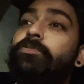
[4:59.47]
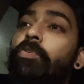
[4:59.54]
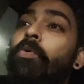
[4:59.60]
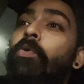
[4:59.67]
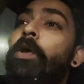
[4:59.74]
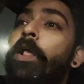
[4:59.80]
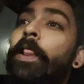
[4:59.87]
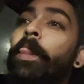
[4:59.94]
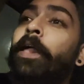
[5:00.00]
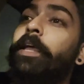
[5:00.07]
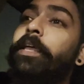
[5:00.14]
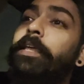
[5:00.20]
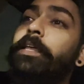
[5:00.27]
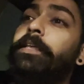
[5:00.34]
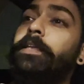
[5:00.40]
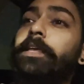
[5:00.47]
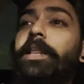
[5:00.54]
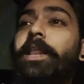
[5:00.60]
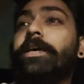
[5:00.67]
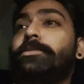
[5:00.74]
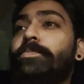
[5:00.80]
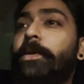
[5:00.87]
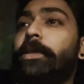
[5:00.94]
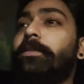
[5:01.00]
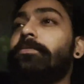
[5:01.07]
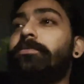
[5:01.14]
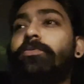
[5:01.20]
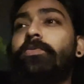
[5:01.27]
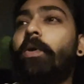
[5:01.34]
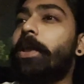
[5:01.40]
So it has been
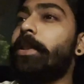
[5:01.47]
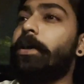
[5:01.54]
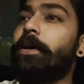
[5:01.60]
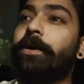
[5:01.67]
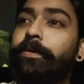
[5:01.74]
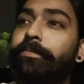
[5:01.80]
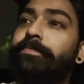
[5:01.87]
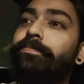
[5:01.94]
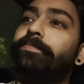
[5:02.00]
quite a